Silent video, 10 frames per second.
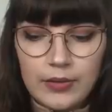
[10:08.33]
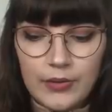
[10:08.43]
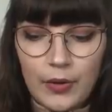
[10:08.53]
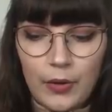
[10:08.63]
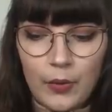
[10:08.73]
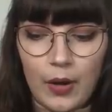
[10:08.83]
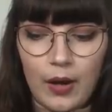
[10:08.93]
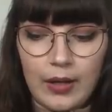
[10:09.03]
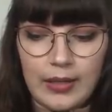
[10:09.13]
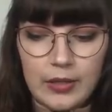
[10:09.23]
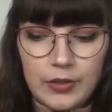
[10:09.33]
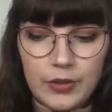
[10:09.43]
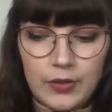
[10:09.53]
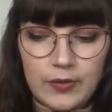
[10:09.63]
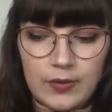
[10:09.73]
So I
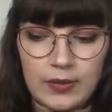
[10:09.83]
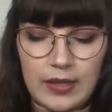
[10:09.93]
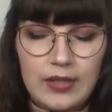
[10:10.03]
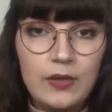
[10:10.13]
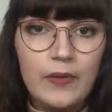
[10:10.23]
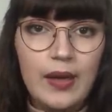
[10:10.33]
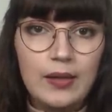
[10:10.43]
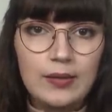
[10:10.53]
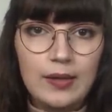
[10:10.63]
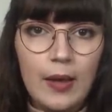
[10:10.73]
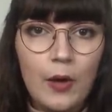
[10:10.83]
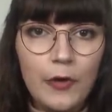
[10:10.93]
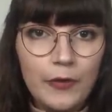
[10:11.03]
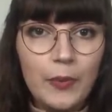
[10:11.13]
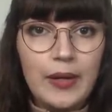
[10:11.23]
took Sundae to the vets
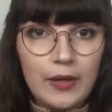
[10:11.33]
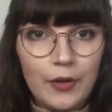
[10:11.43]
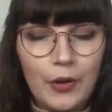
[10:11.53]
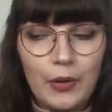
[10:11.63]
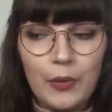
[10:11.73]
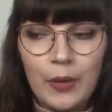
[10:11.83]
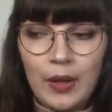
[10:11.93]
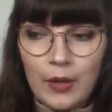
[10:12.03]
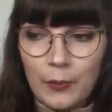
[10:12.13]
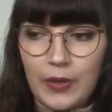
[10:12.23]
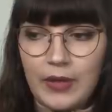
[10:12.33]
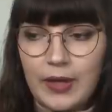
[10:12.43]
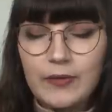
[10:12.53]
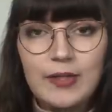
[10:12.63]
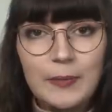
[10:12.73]
over a week ago with
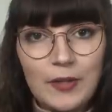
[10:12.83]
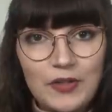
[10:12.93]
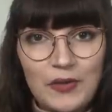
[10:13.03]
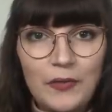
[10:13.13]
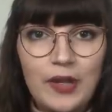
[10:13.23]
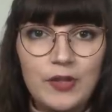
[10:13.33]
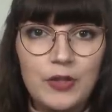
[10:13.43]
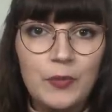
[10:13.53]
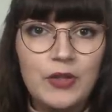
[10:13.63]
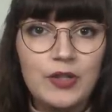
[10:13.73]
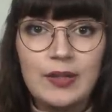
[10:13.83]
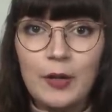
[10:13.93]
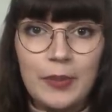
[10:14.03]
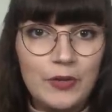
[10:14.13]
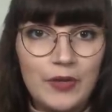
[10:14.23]
a respiratory infection, which has
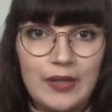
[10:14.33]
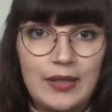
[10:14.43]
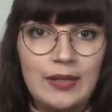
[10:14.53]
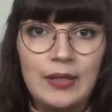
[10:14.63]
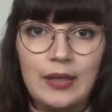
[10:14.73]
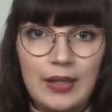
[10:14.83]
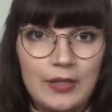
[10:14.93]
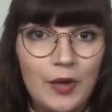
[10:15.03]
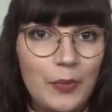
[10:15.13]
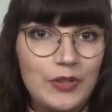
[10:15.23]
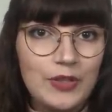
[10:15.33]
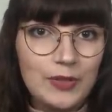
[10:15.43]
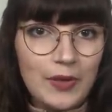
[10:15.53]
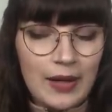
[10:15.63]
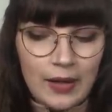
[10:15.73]
now been treated and cleared up, which
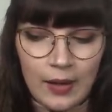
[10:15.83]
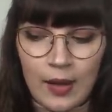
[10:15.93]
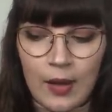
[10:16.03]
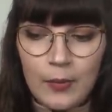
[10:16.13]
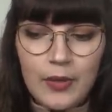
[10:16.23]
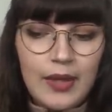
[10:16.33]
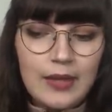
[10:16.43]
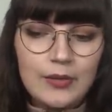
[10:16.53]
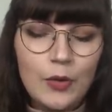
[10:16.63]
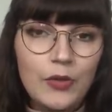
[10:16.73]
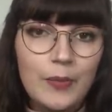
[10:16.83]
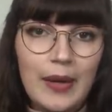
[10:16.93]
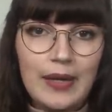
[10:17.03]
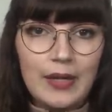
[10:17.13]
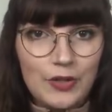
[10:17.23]
is great, but that is not the
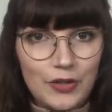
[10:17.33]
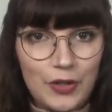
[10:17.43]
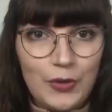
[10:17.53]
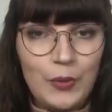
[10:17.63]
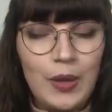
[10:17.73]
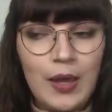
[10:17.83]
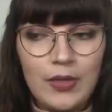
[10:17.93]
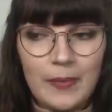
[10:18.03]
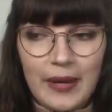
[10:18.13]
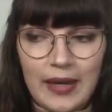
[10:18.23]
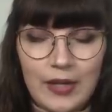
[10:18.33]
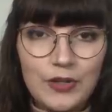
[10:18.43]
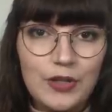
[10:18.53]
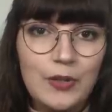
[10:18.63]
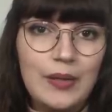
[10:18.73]
main issue. The main
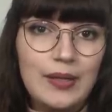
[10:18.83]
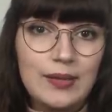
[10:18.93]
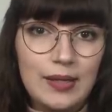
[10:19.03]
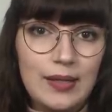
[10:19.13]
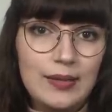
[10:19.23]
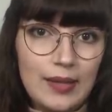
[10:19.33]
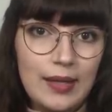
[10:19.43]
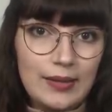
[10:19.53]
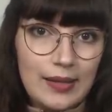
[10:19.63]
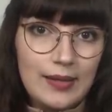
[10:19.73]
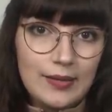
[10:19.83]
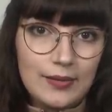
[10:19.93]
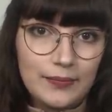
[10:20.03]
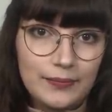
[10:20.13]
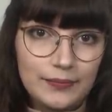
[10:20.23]
issue is his
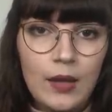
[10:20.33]
kidneys.